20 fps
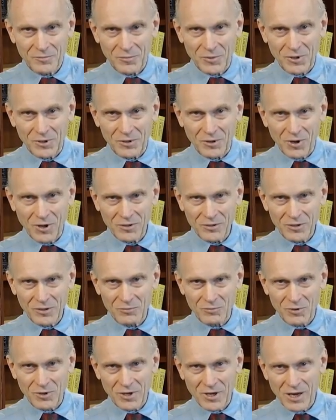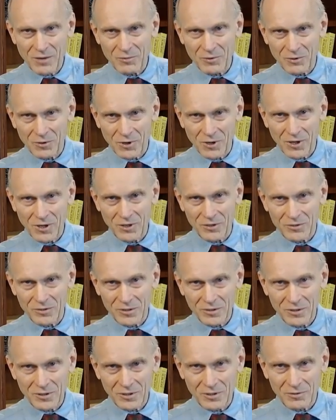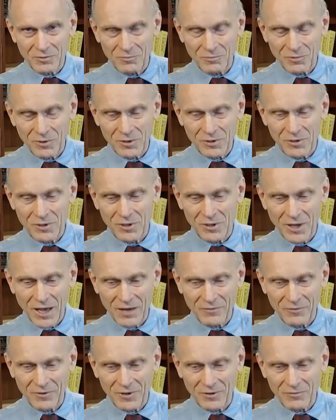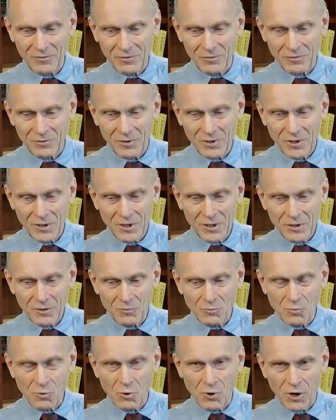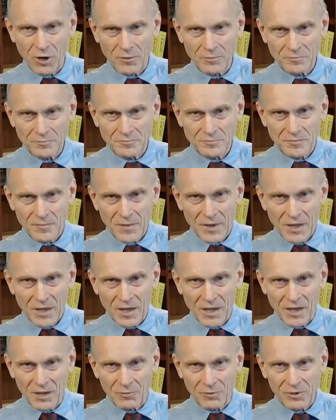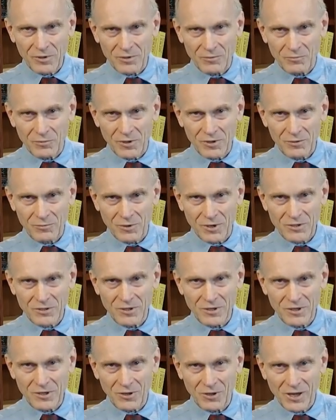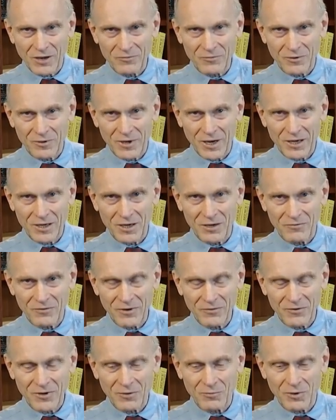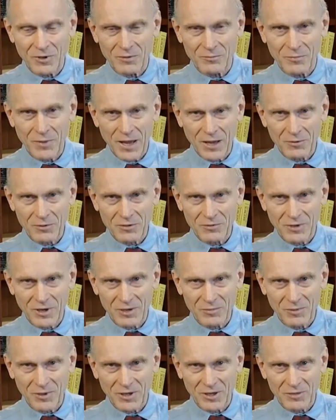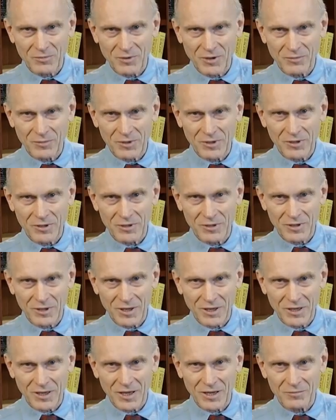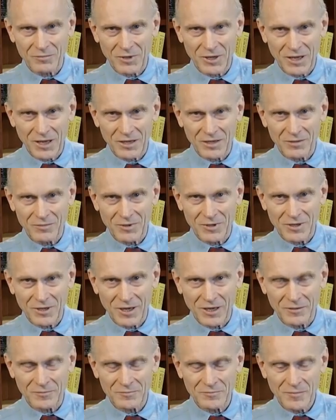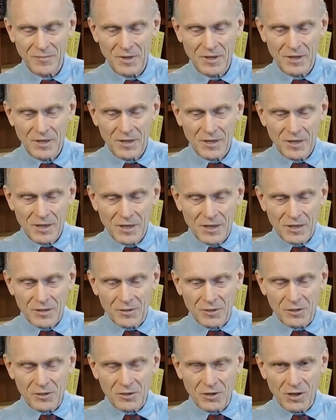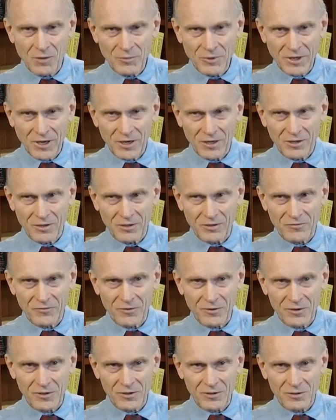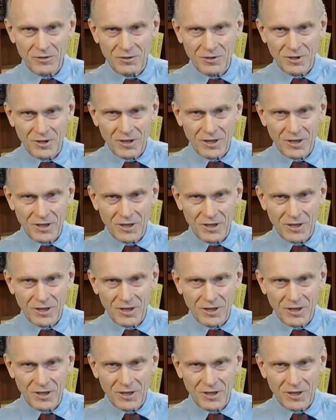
but all this work came to a halt with the advent of the war. And it wasn't resurrected until after 1950 when pancreas transplant experiments again began to be done. This culminated in the first